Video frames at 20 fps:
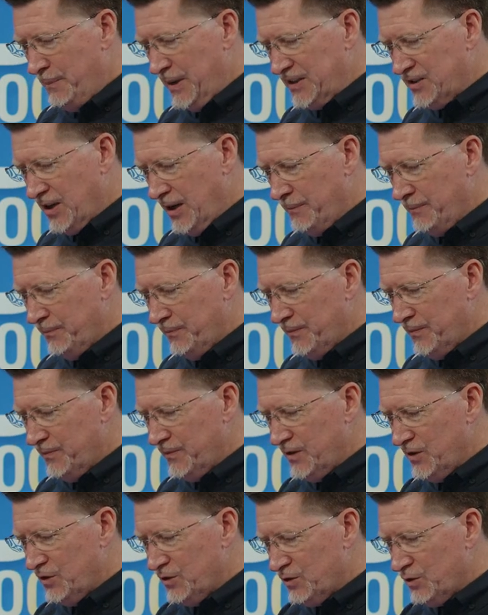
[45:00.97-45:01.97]
But so
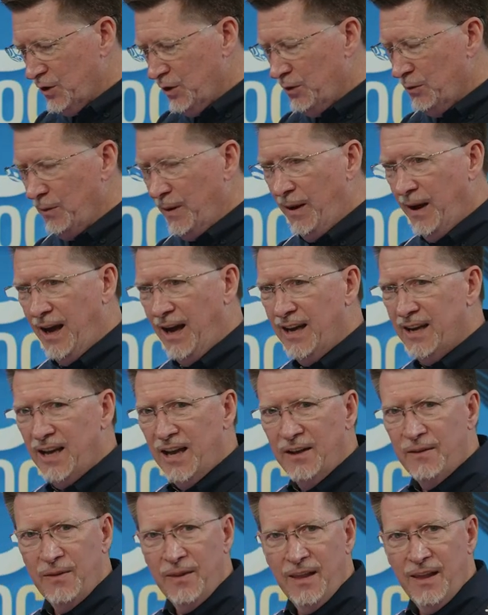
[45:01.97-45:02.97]

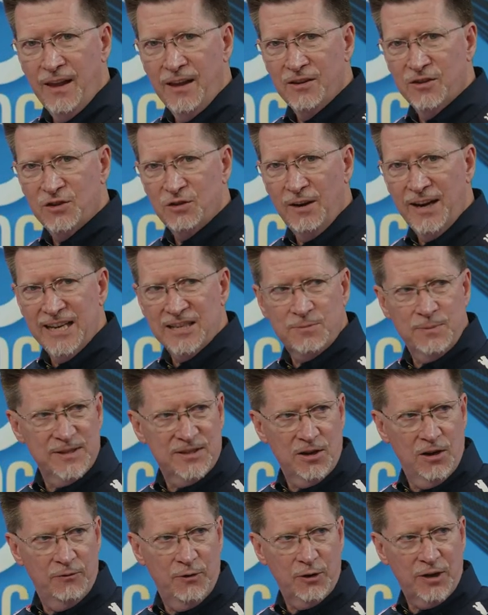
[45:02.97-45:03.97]
I asked
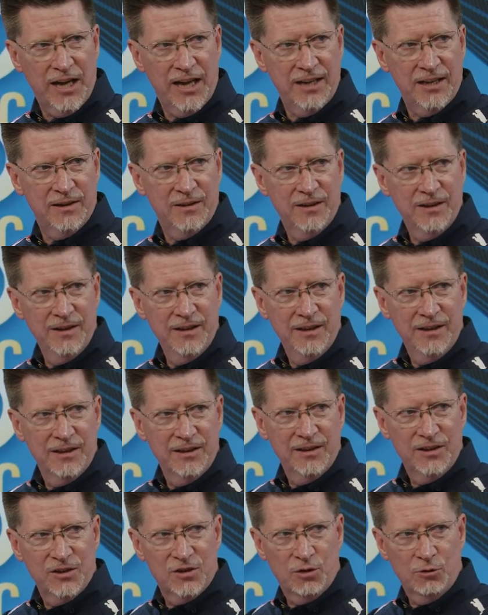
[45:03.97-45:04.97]
myself, okay,
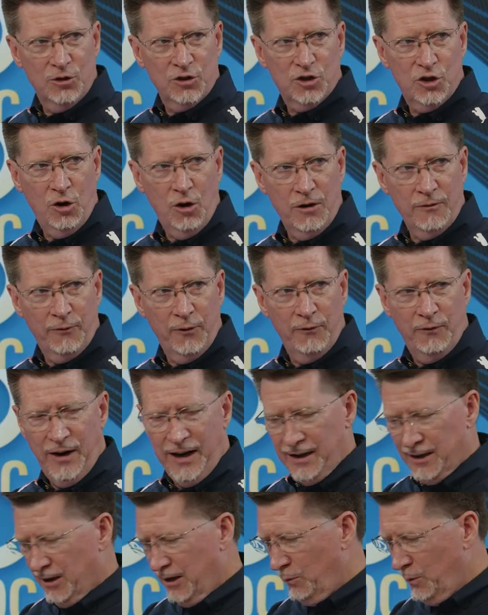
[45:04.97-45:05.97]
is there a chart for
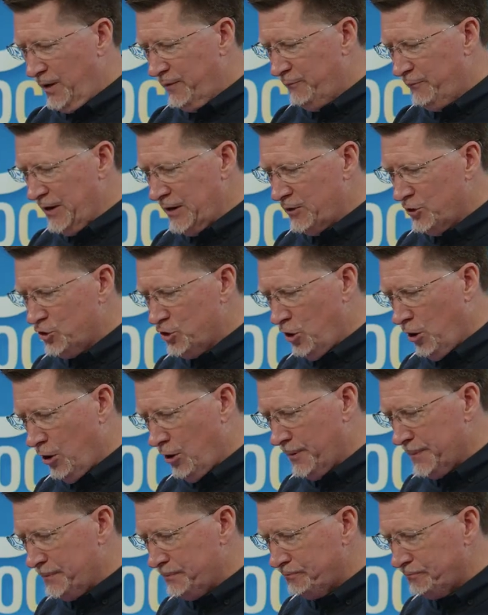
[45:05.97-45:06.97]
vinyl? I went and found a
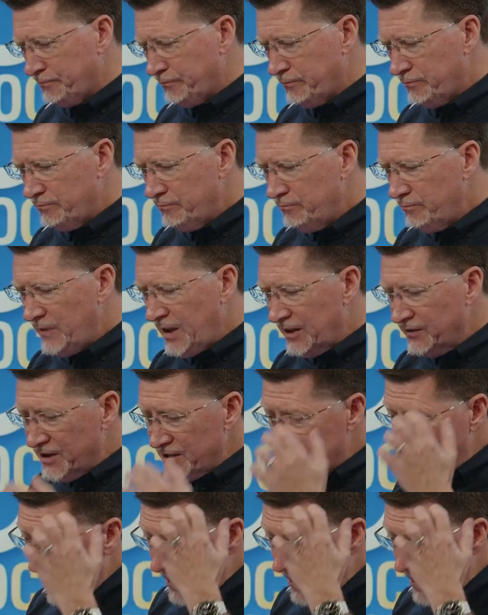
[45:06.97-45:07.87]
chart. The